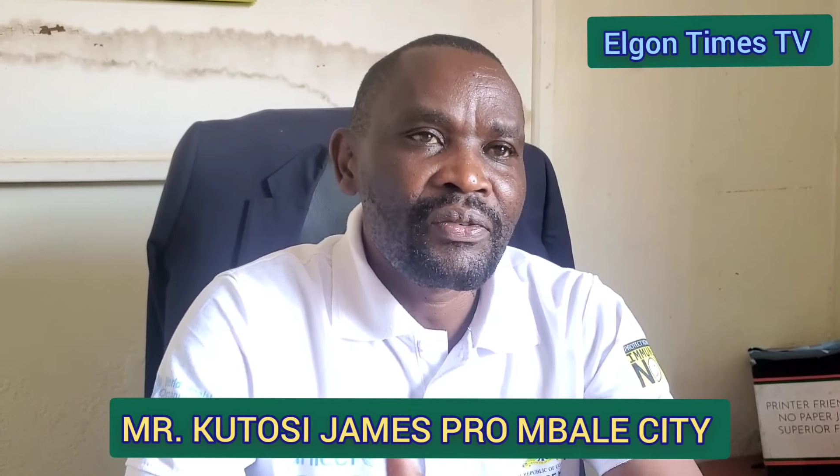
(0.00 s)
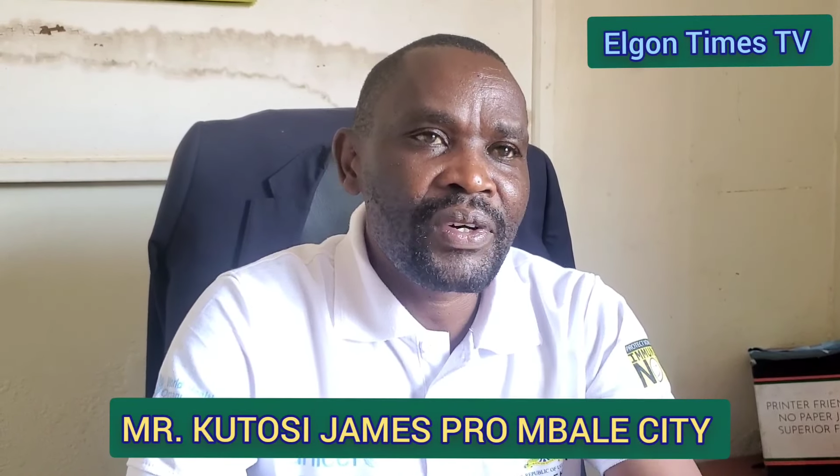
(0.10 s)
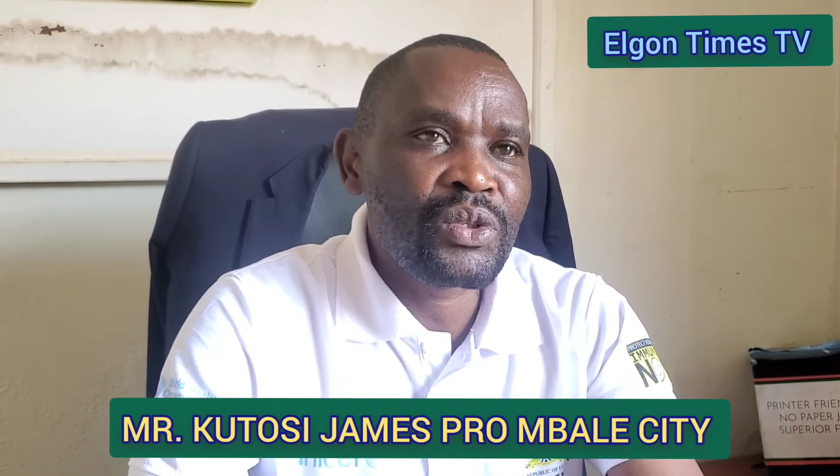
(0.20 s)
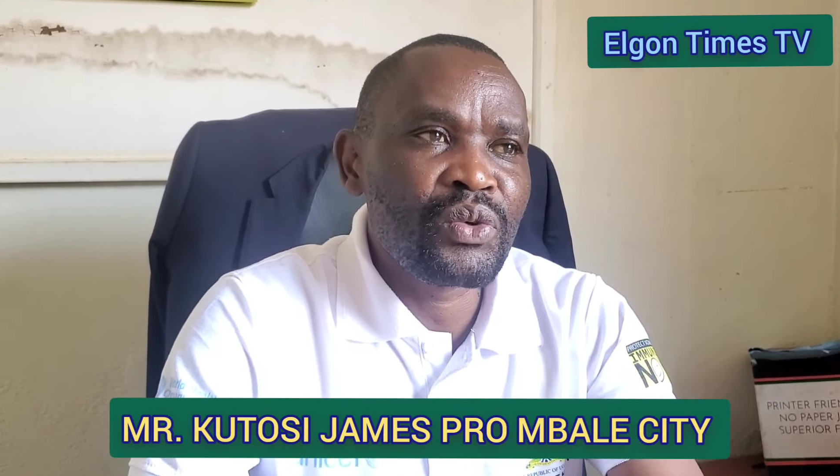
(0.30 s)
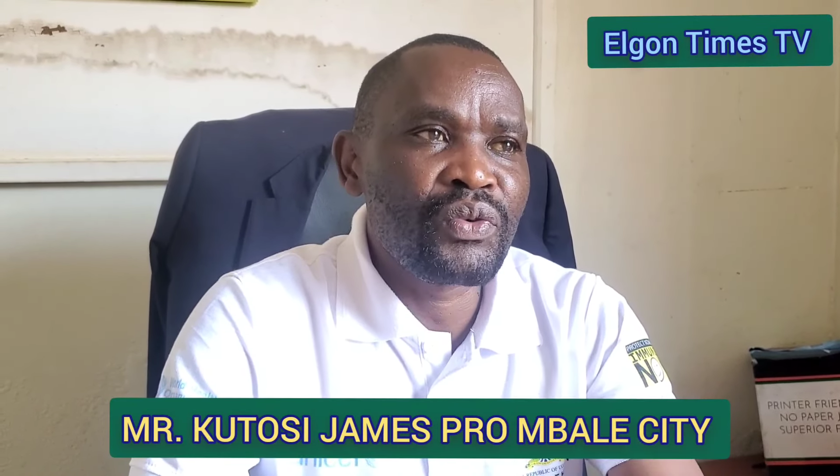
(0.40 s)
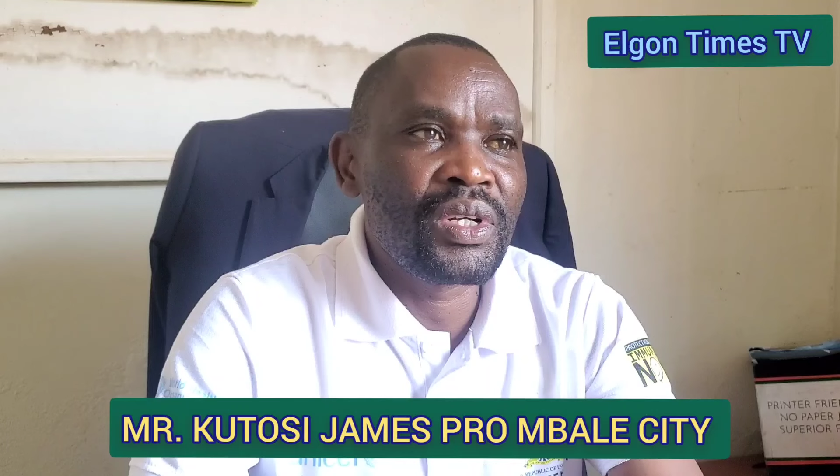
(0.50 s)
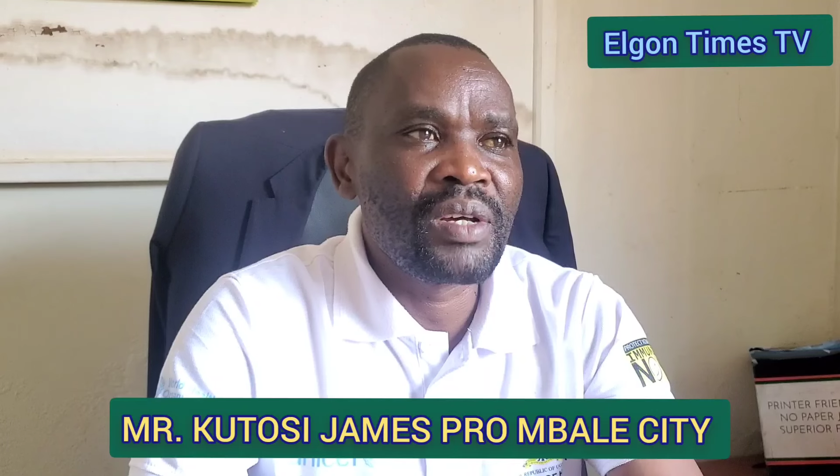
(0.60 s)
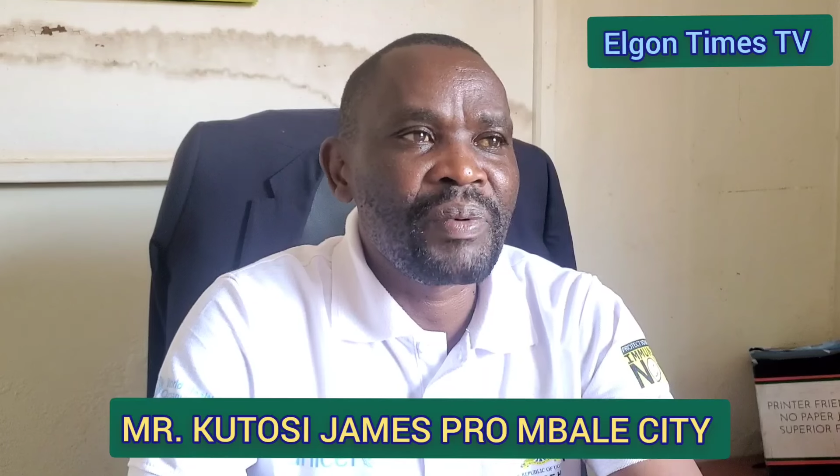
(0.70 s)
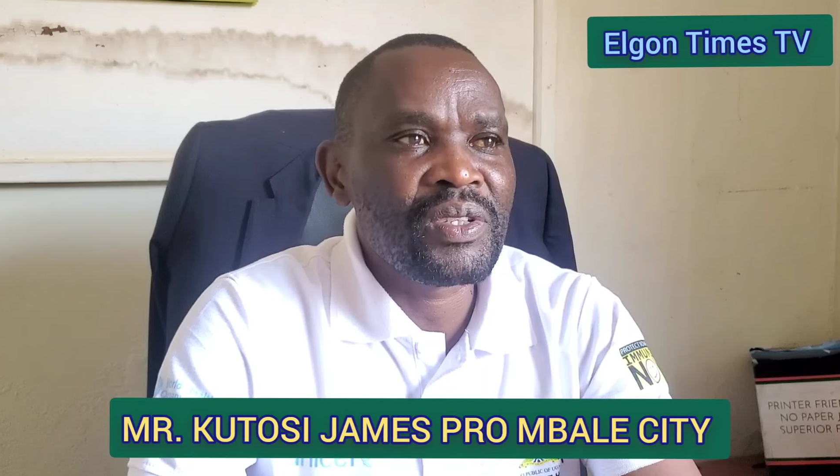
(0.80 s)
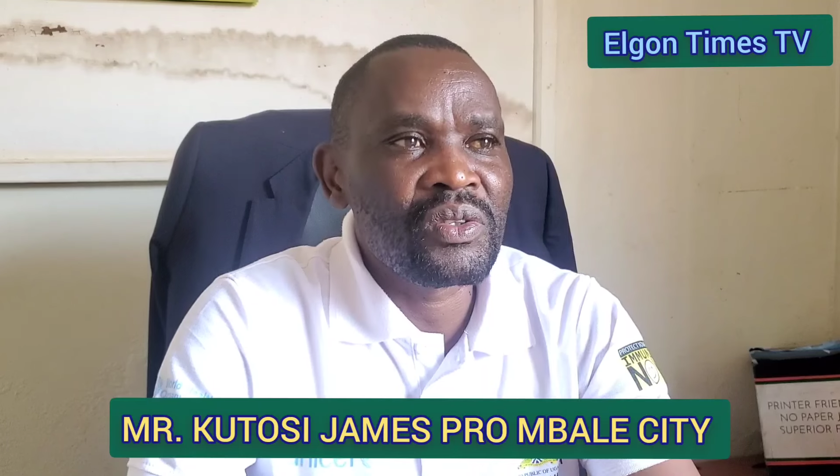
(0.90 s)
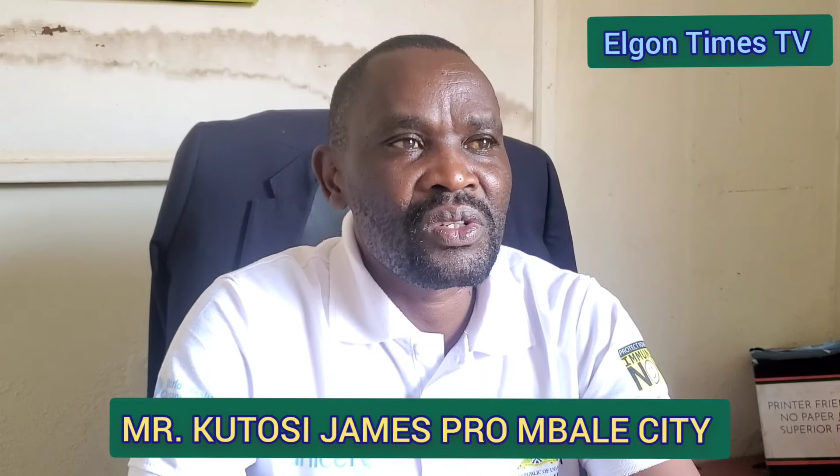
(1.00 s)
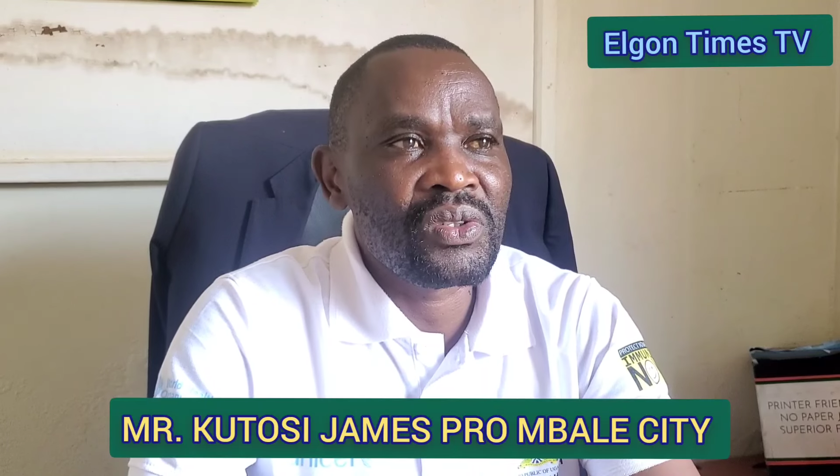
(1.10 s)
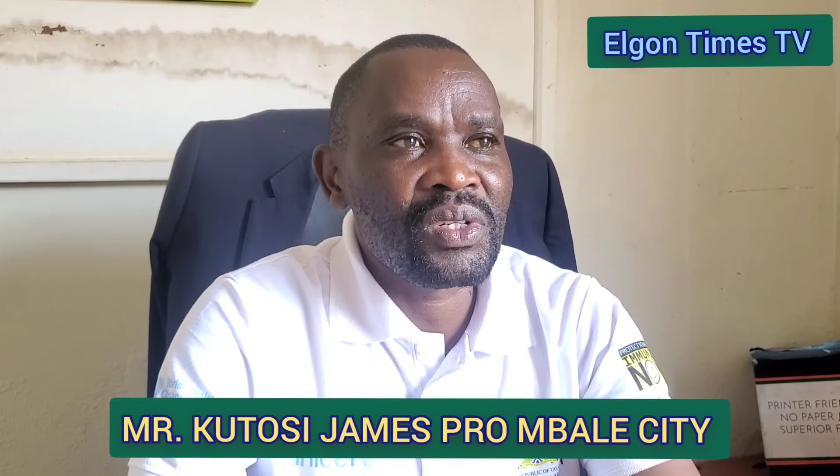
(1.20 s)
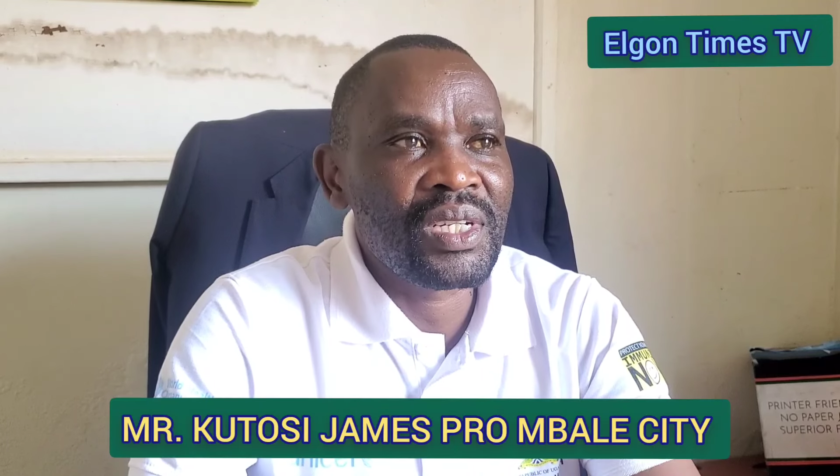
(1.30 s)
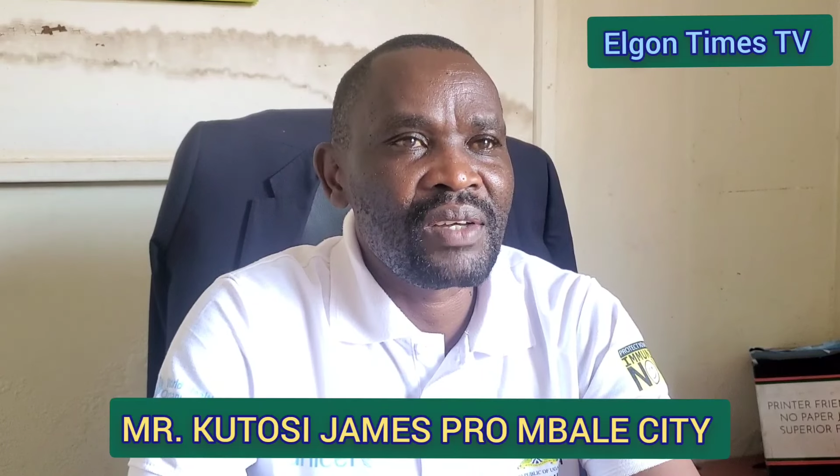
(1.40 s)
first of all, the person is
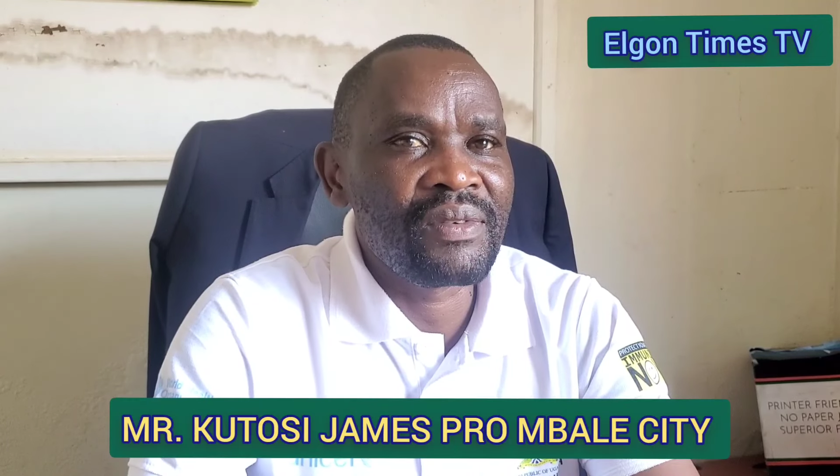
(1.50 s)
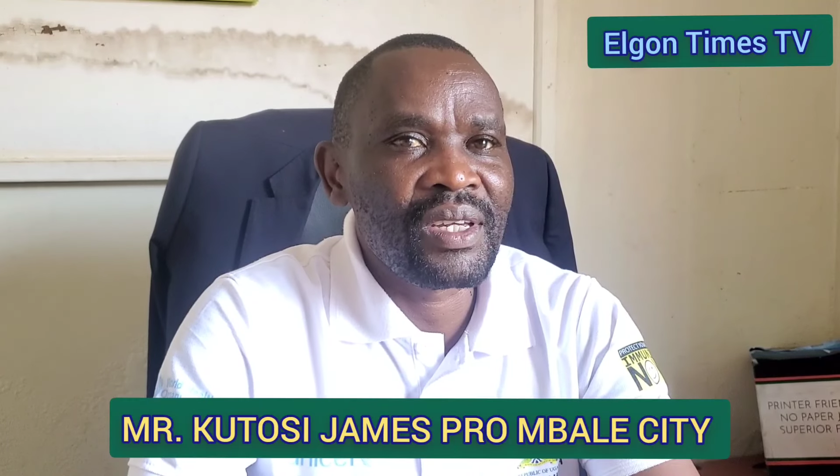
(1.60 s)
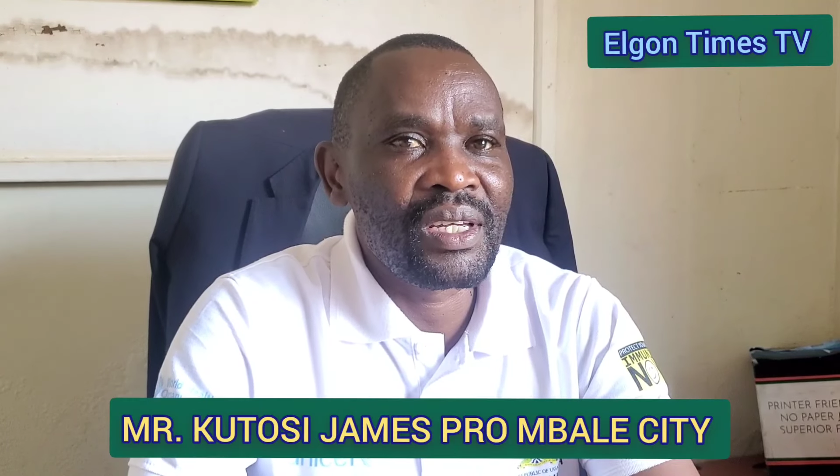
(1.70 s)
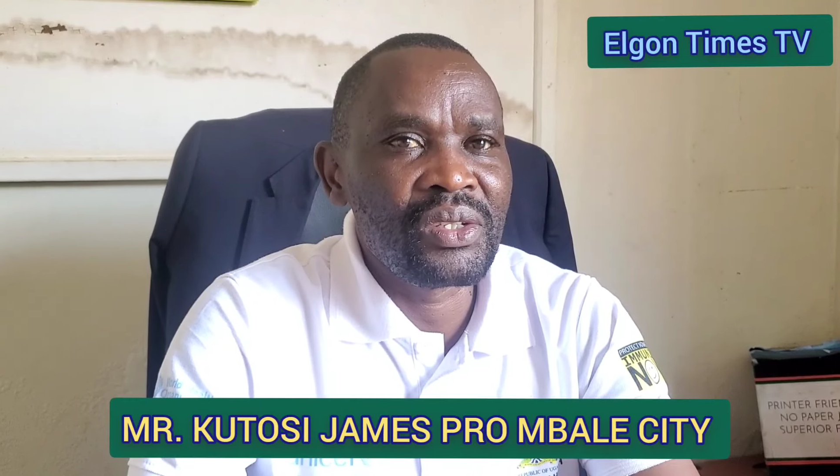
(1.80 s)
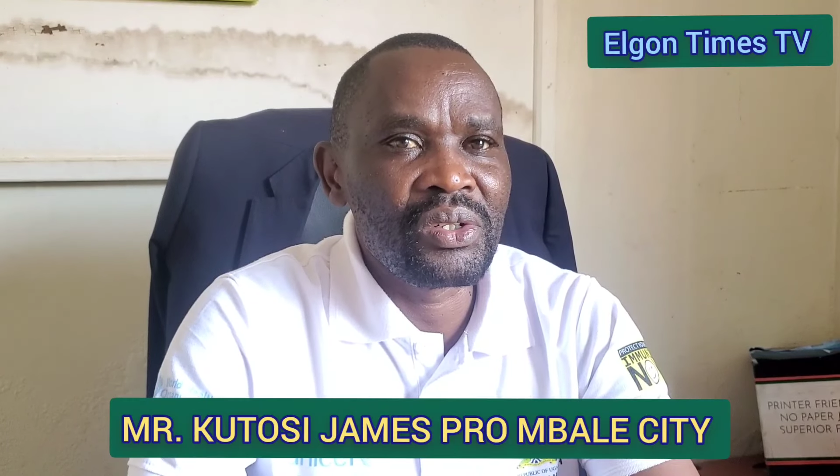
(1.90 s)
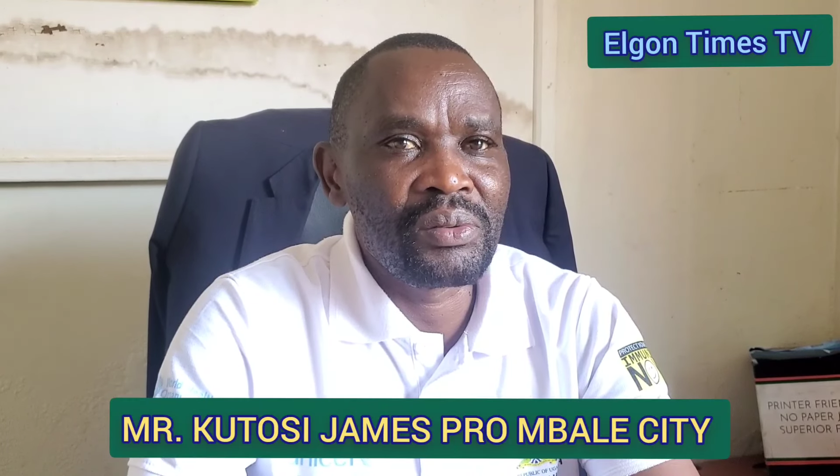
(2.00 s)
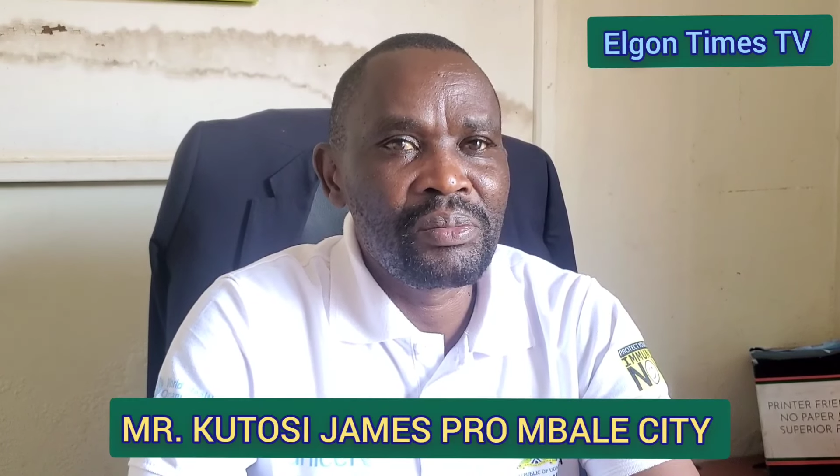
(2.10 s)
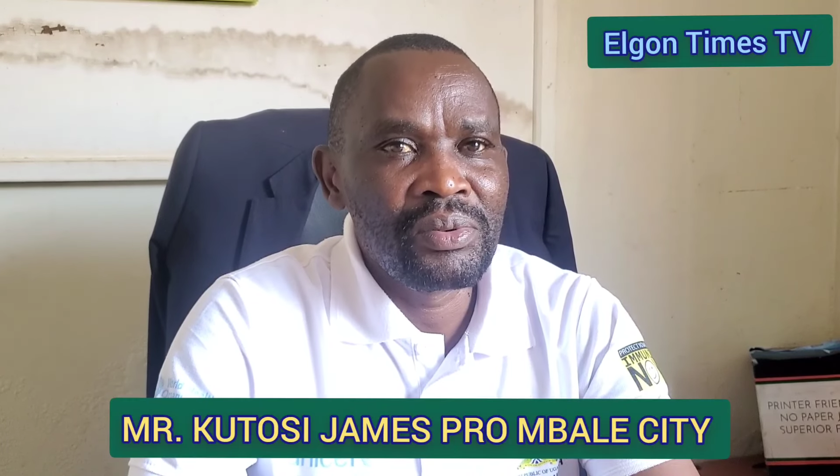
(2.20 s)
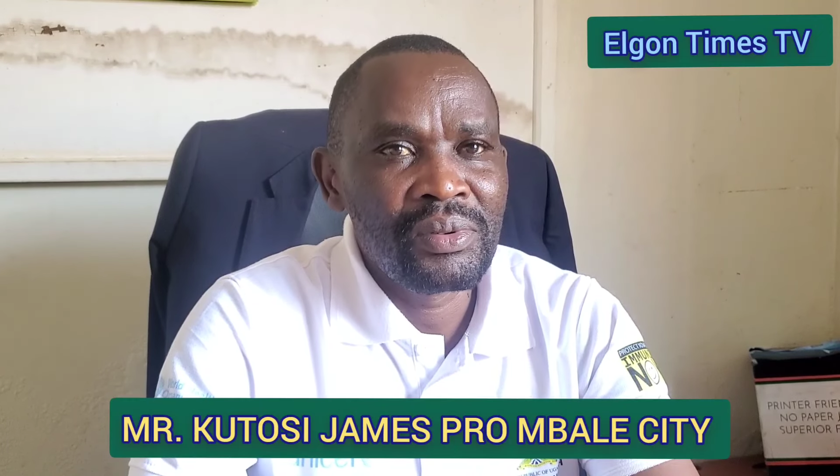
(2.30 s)
not having a job.